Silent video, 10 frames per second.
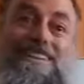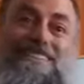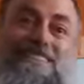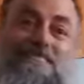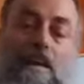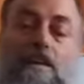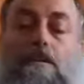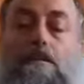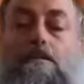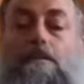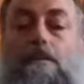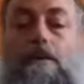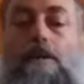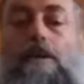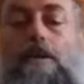indeed 10.
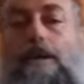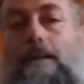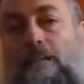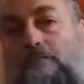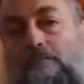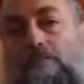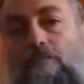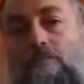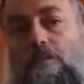And even this